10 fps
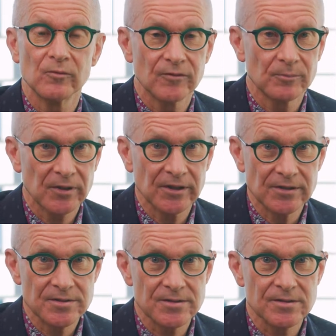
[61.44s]
for
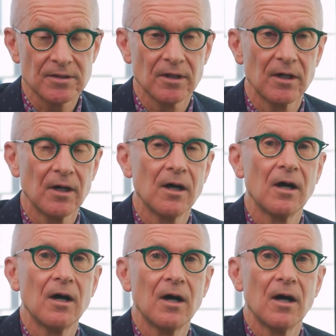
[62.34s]
peace,
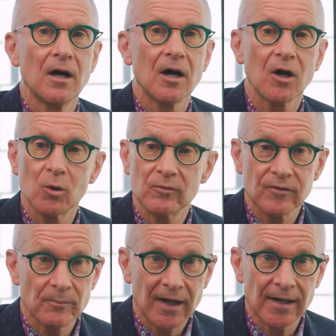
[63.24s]
hope
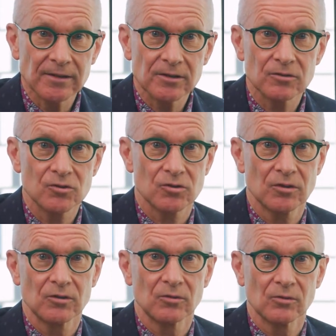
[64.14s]
for pain
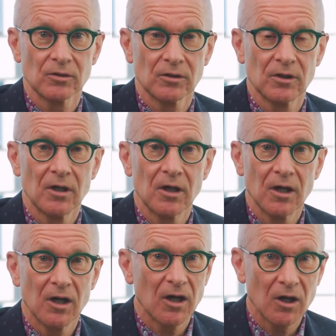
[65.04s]
control,
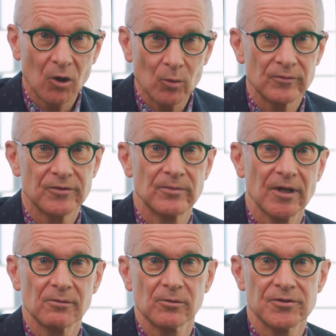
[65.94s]
hope to be
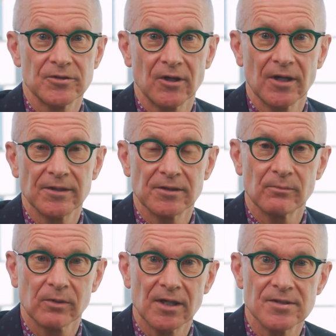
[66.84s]
able to die in a
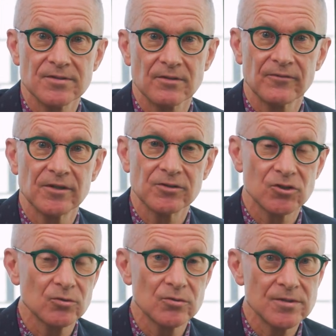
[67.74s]
place of their
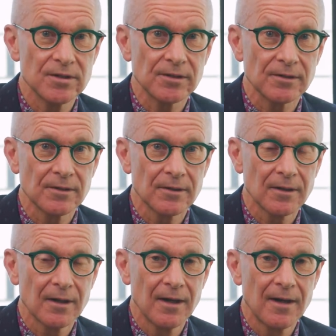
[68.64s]
choosing.
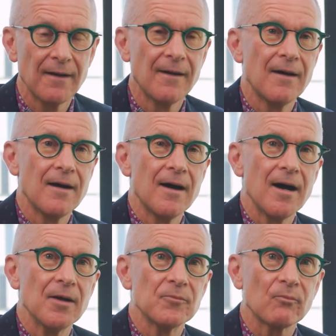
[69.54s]

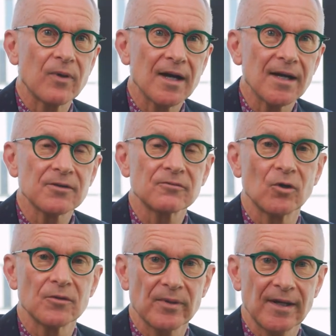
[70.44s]
And part of
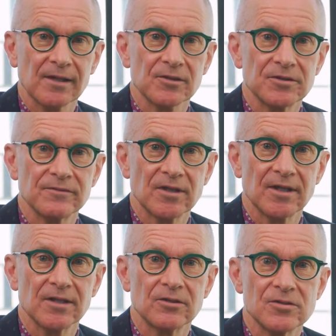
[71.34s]
what palliative
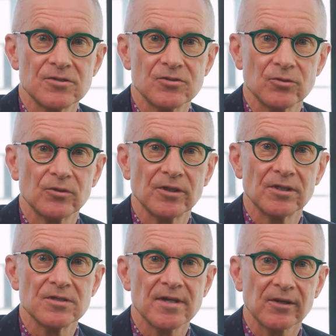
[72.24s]
care is
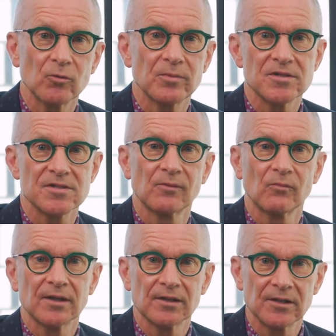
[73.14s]
doing is helping
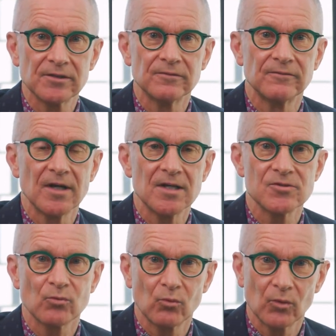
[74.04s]
someone live
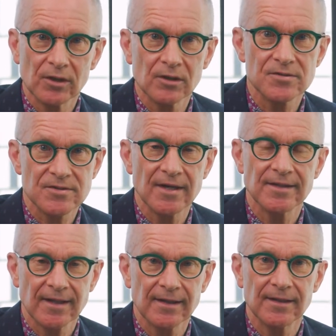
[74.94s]
as well as they
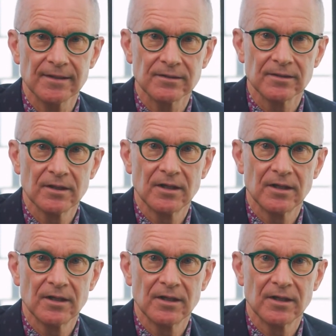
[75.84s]
can